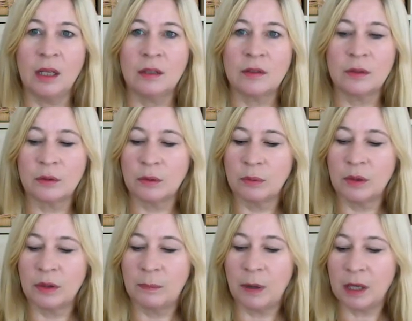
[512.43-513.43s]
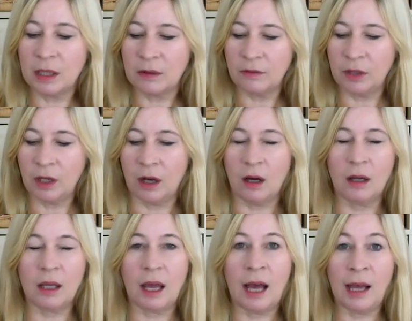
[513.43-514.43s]
So with the bucket of yuck,
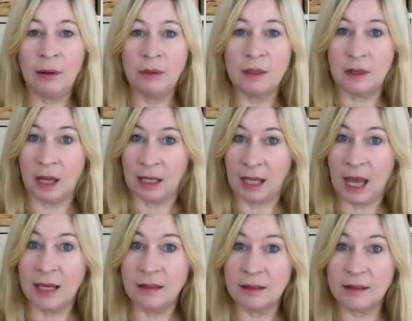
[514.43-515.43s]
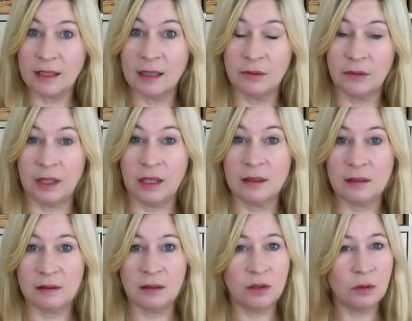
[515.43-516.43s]
I would again scale
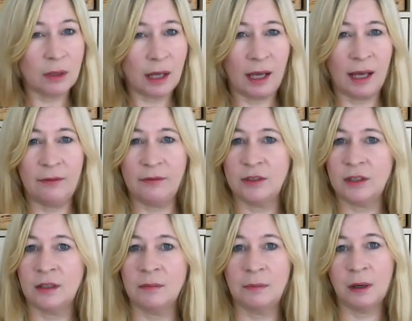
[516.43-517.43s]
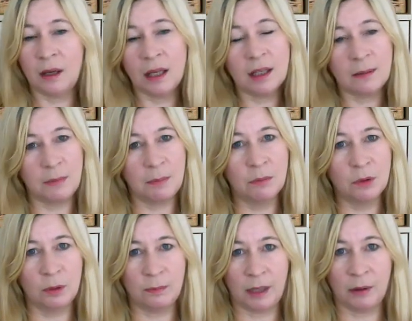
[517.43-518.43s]
this. You don't have to, but it can be
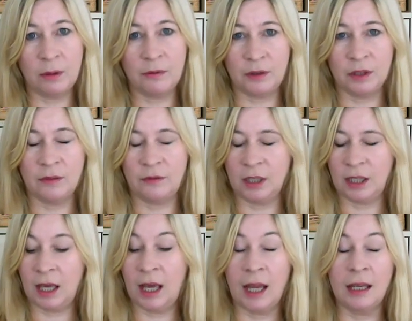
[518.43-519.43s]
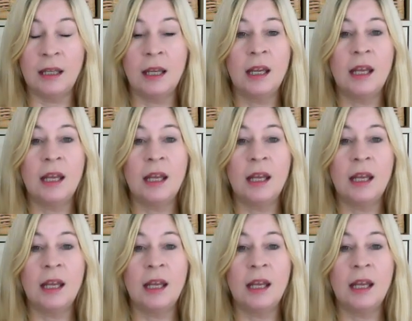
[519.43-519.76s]
more powerful if you can.